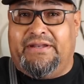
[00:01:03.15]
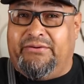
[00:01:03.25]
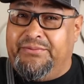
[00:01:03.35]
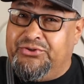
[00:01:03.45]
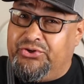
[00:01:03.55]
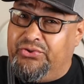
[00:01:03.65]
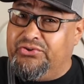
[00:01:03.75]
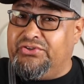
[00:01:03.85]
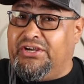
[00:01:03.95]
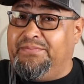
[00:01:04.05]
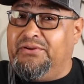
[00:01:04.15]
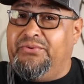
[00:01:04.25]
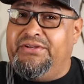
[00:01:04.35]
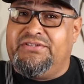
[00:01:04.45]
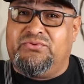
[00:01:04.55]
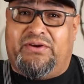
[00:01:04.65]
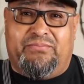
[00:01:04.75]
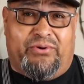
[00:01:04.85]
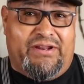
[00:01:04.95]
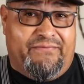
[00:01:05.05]
Now I'm sure there's a couple of reasons why
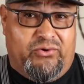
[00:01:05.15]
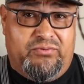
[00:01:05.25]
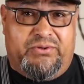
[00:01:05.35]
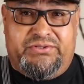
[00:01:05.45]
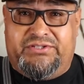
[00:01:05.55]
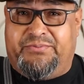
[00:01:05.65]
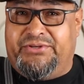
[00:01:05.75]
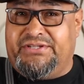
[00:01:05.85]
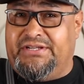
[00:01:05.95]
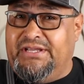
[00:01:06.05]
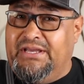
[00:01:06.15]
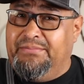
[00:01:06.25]
Brad foil boats his brisket,